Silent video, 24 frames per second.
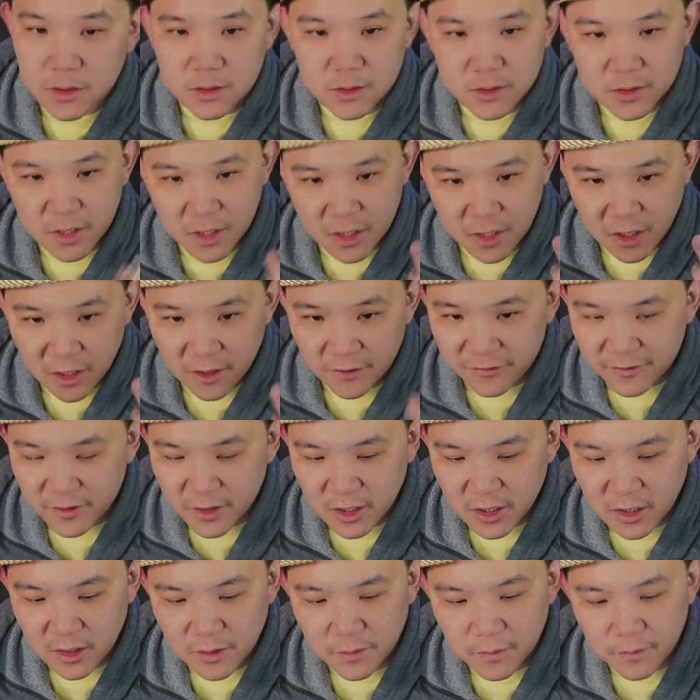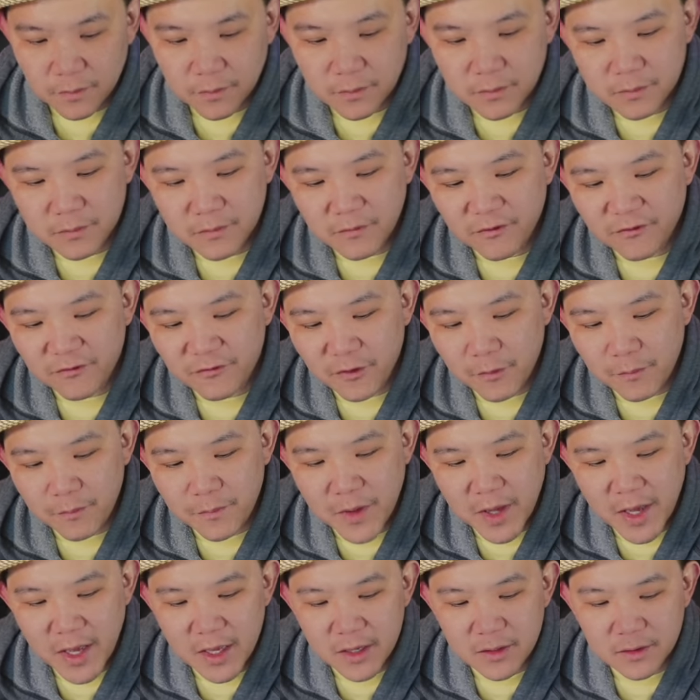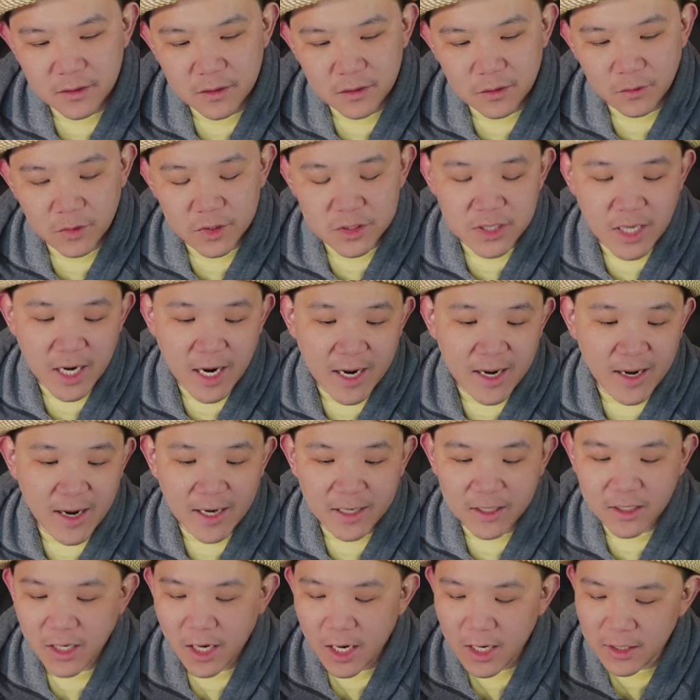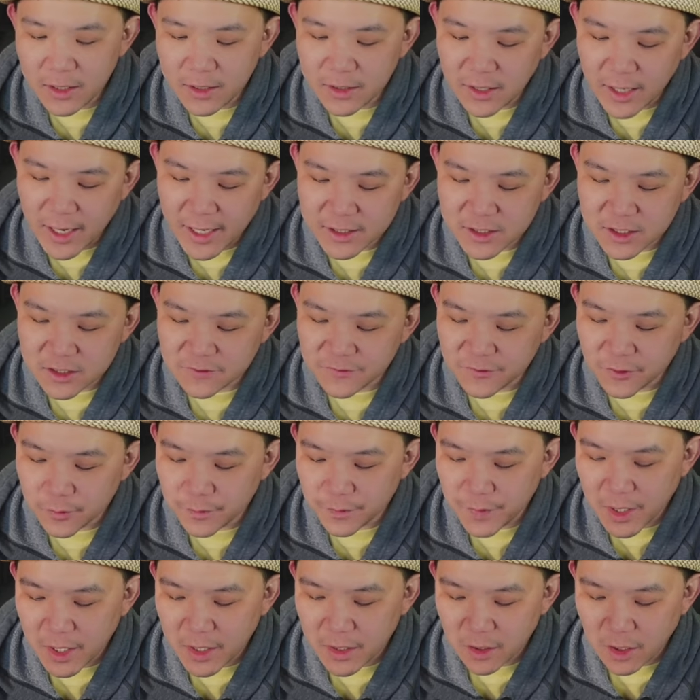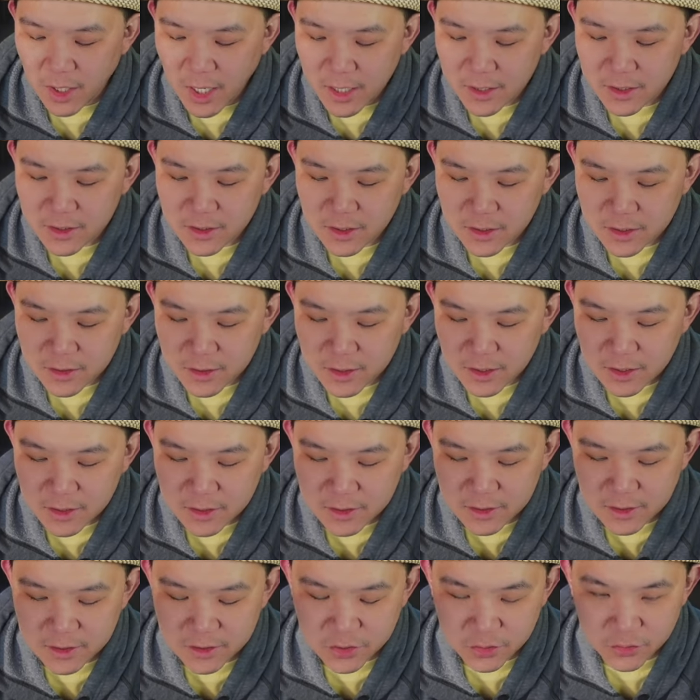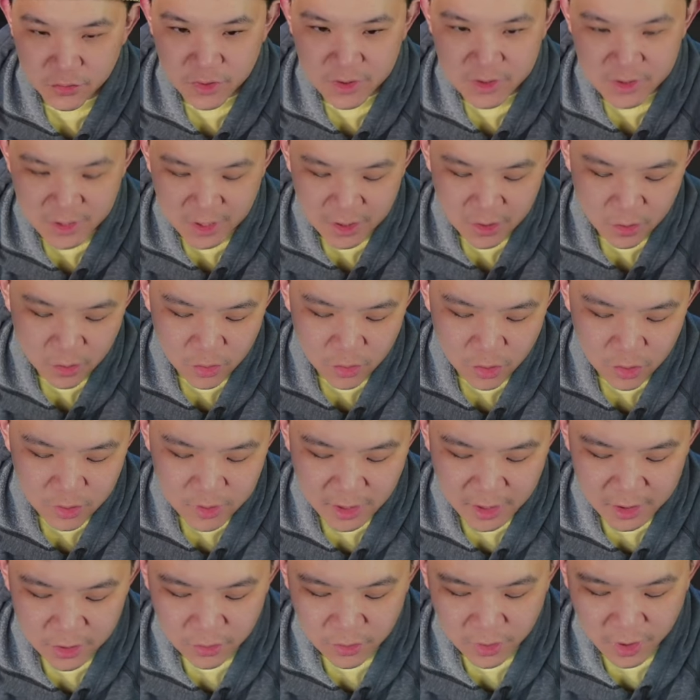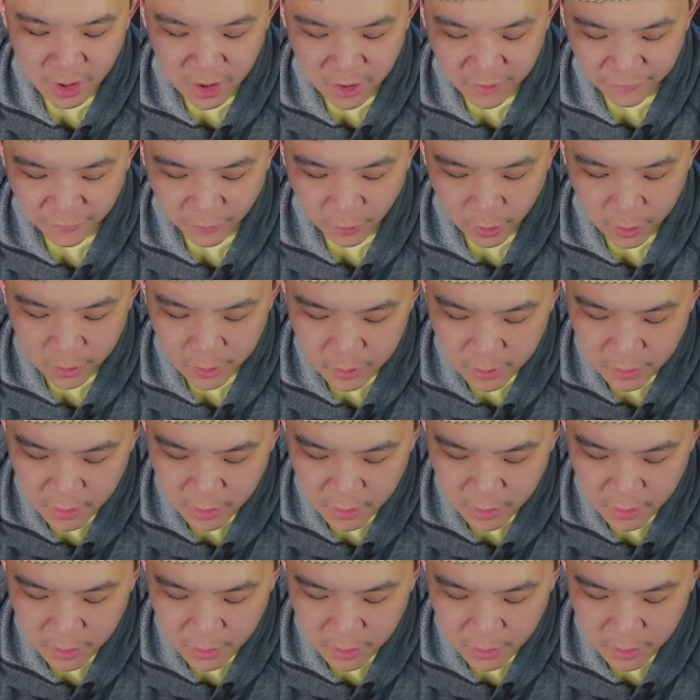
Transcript: take off the footband, which I kind of like this footband, other than the Drew Estate logo that I don't care for.